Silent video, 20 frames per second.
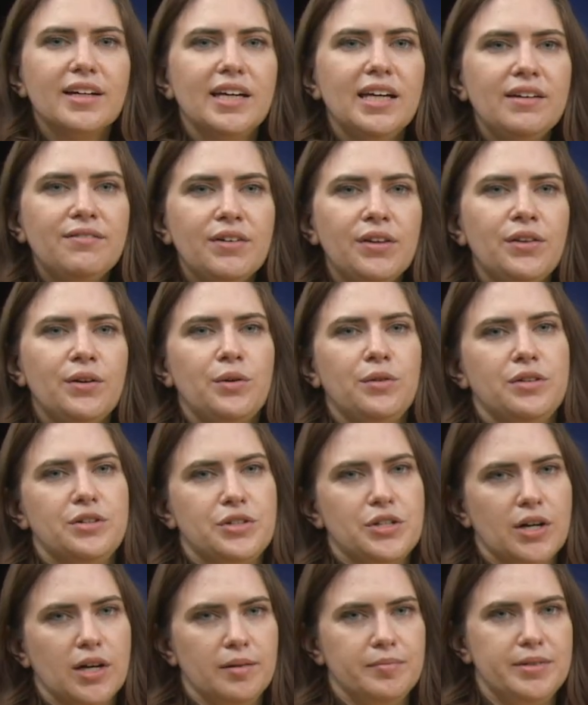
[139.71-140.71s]
Even though the
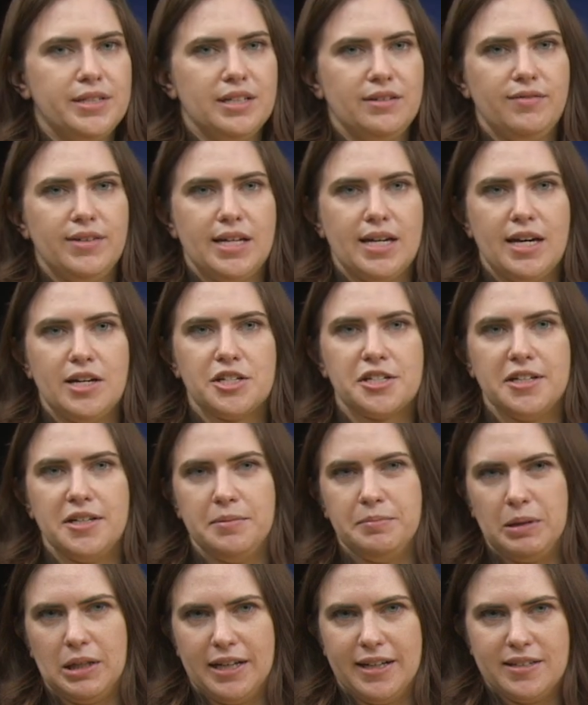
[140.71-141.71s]
term deviation
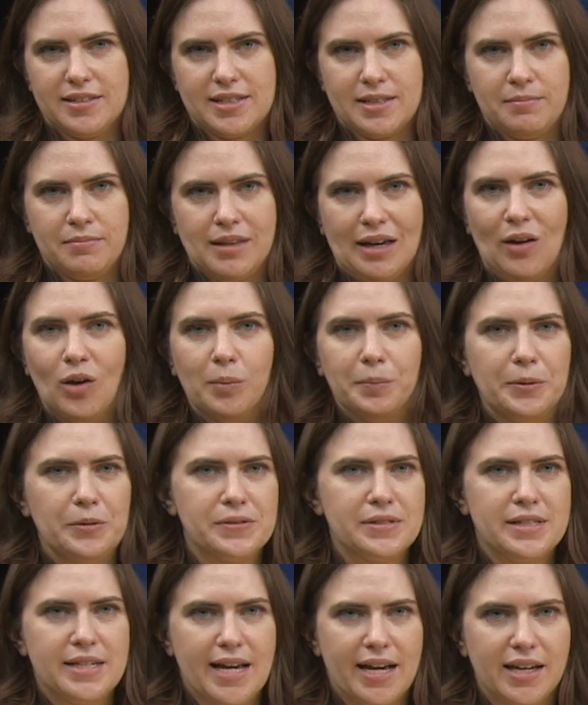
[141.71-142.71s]
implies something
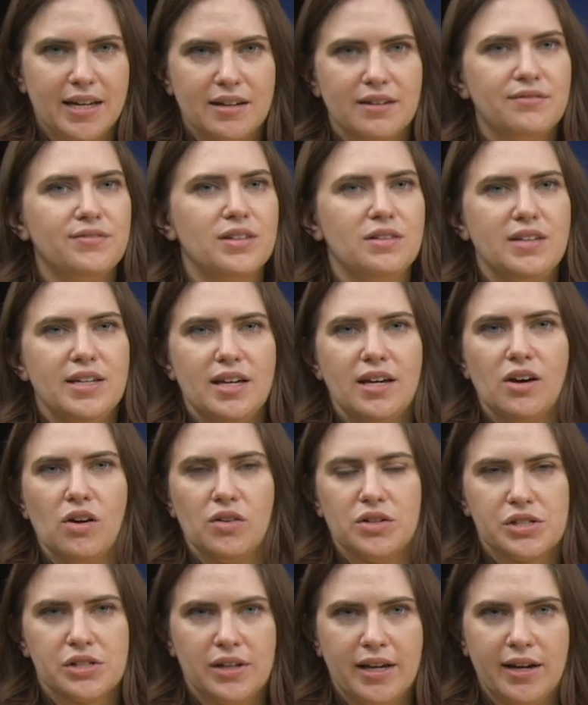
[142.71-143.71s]
almost negative in the
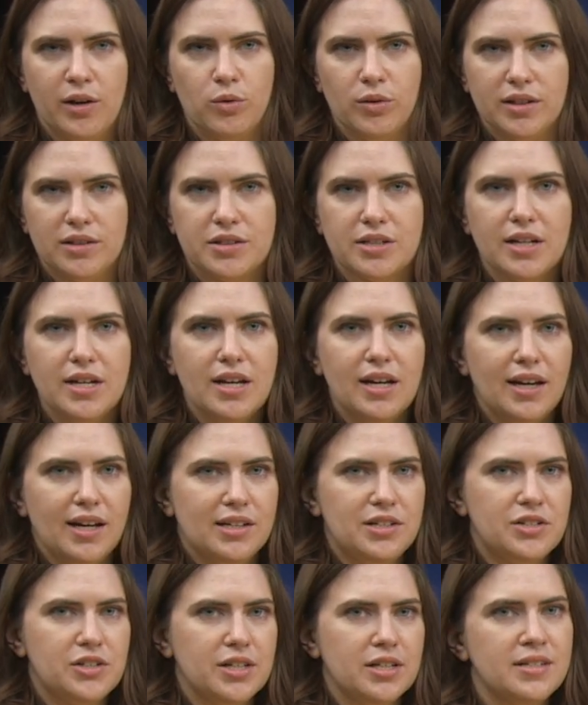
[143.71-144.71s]
English language,
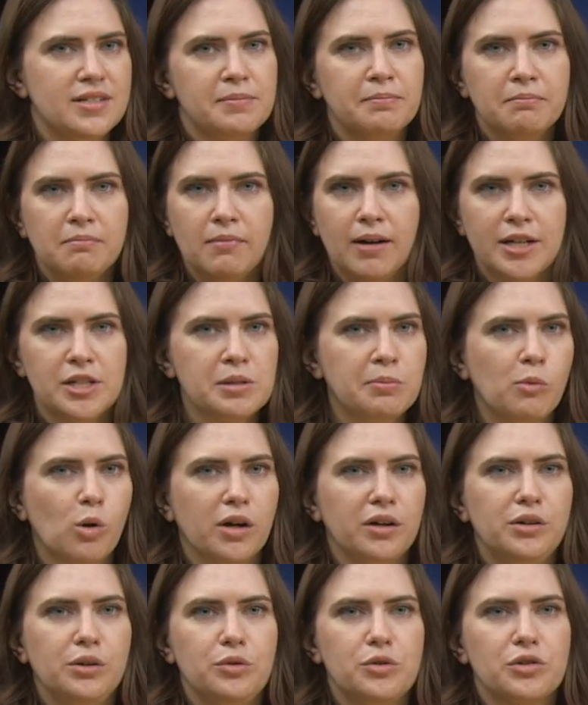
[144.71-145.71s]
it's just much
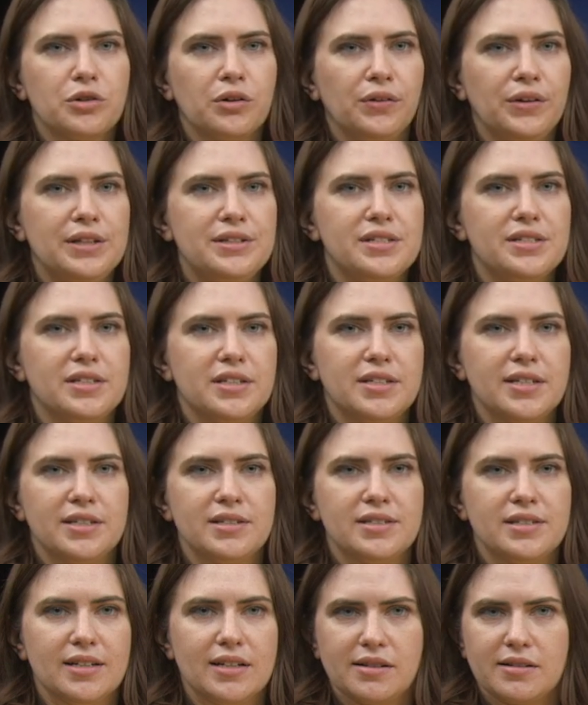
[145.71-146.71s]
more neutral in
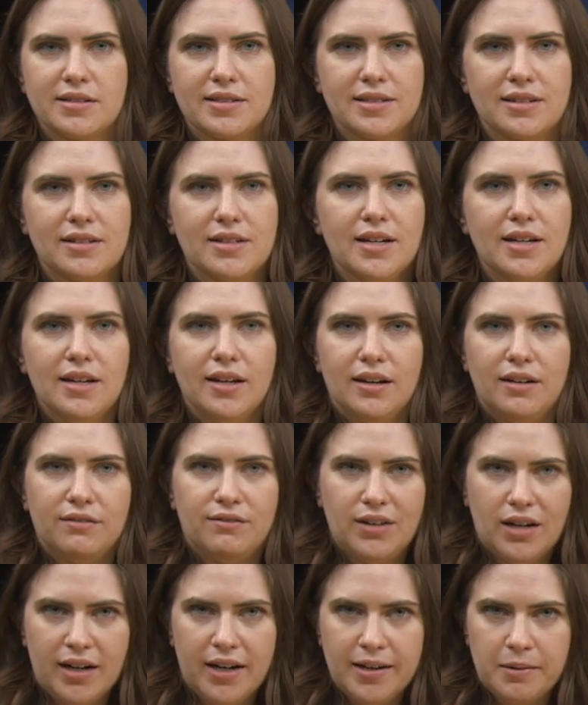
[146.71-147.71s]
statistics.
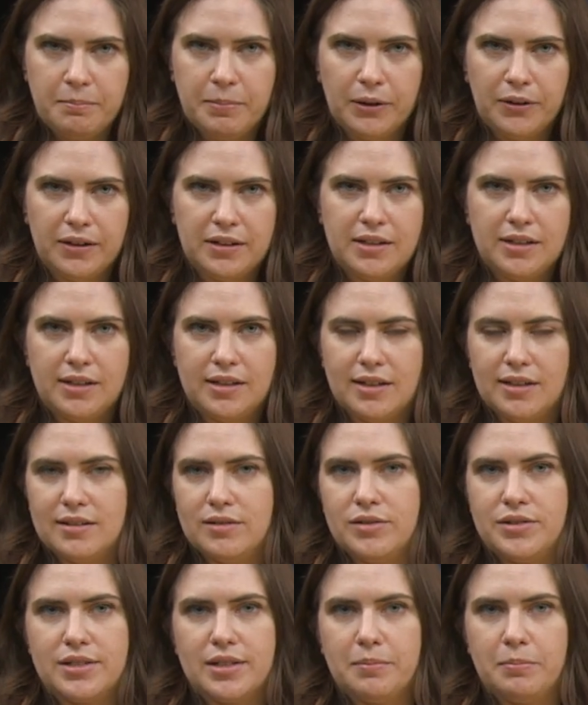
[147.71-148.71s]
Variability
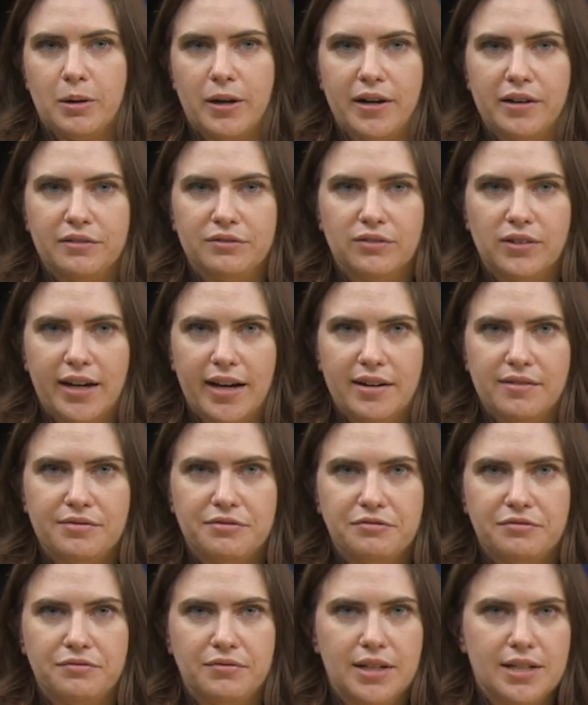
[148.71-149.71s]
is a part of
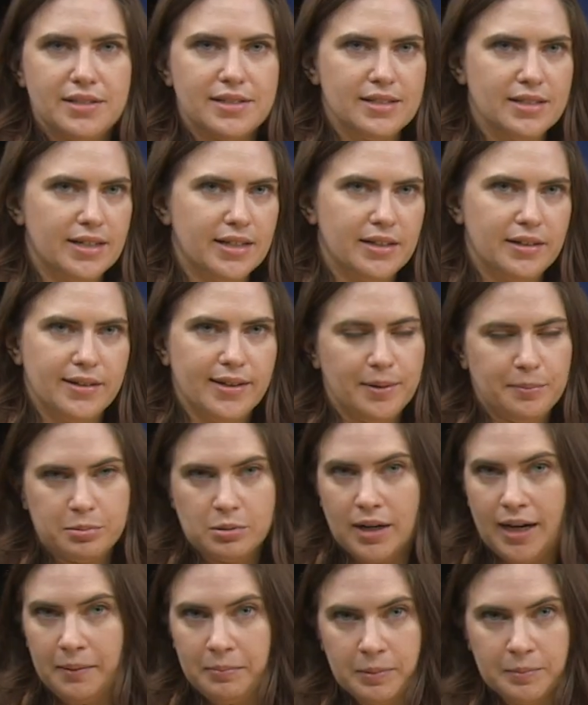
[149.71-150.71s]
life. It's not a
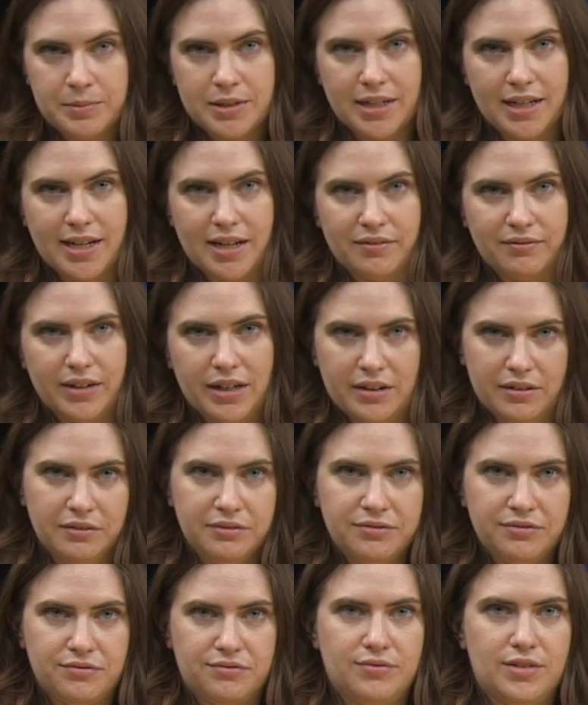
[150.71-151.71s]
problem to get rid
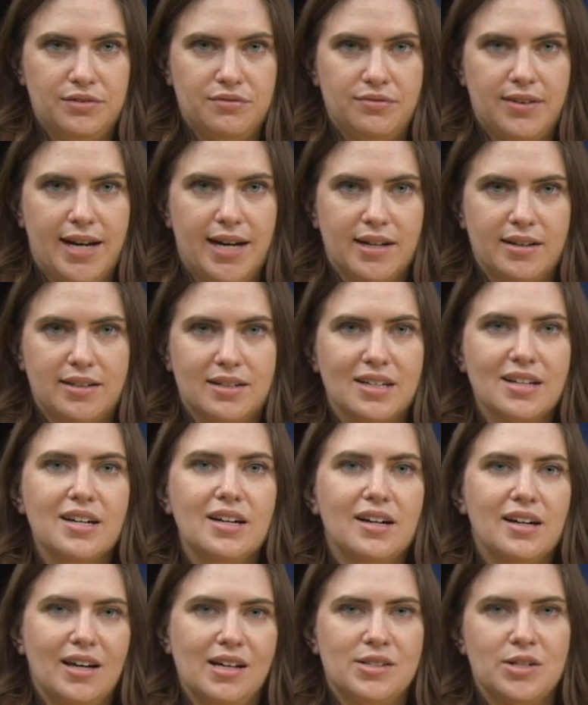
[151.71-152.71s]
of. In fact,
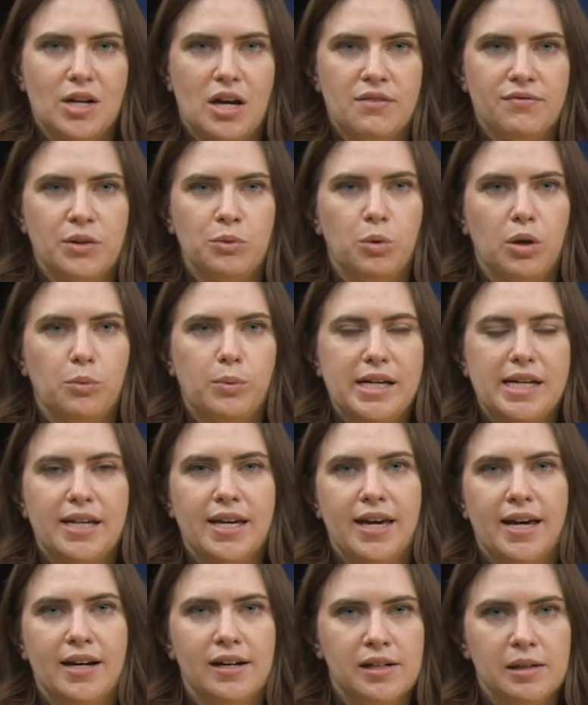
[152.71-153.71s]
it's often what we
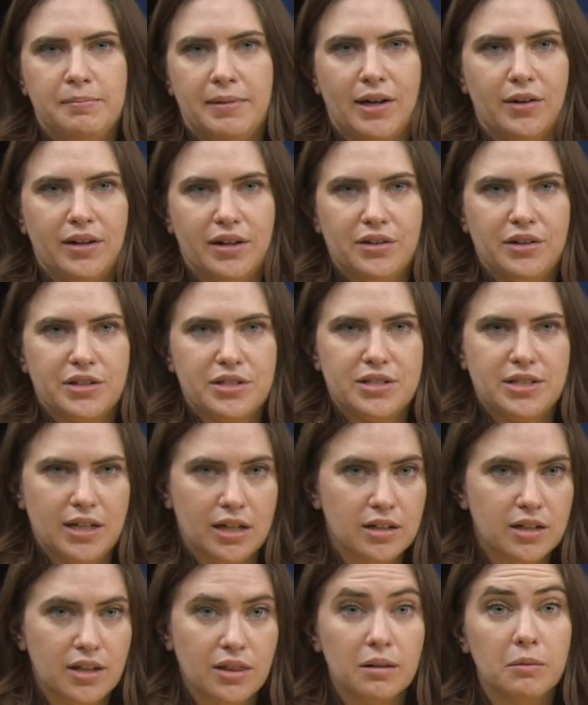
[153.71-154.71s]
care about
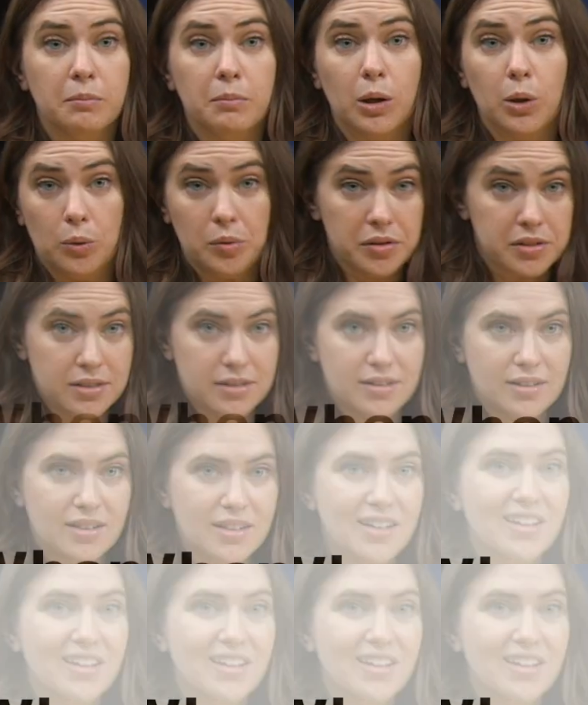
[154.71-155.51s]
understanding the most.